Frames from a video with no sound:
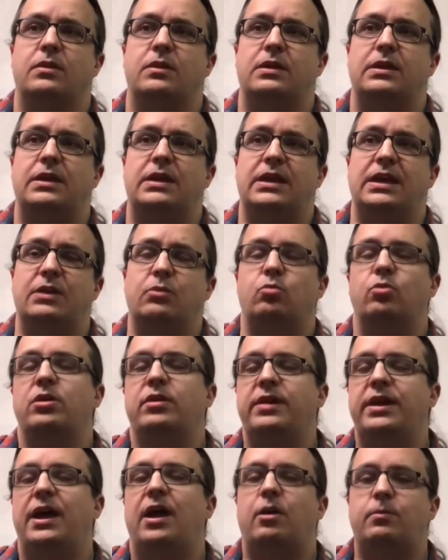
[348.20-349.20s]
it
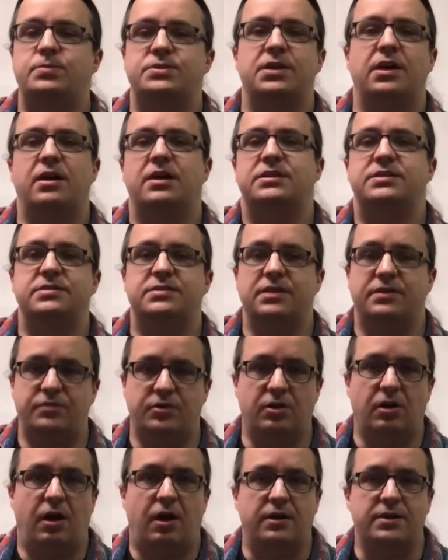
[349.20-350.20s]
really helps us if
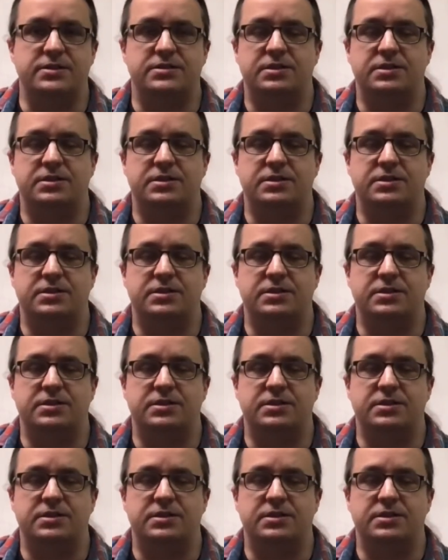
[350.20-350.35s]
you're honest